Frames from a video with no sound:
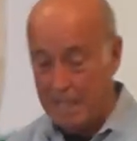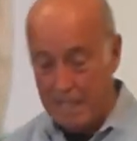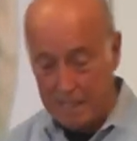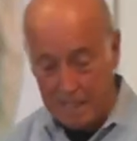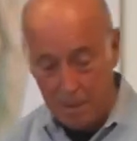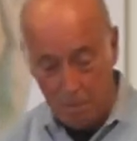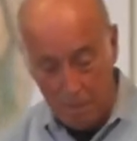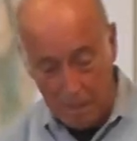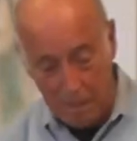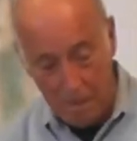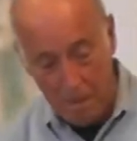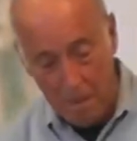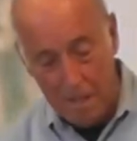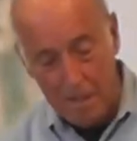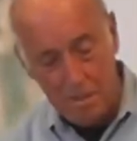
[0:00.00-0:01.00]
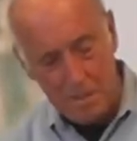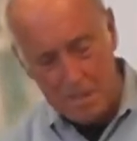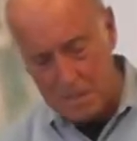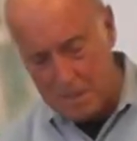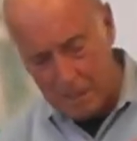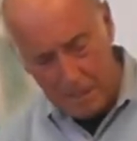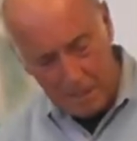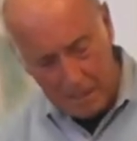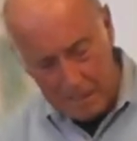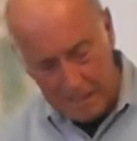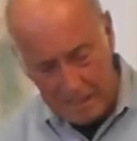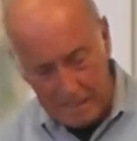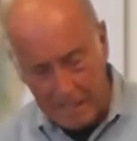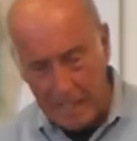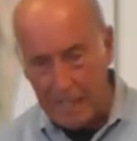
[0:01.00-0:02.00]
that they were. It was this really
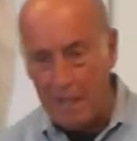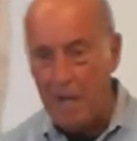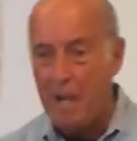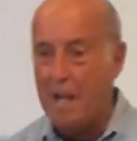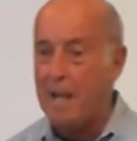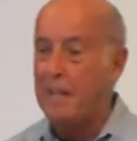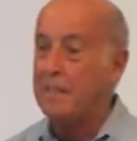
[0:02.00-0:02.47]
great thing.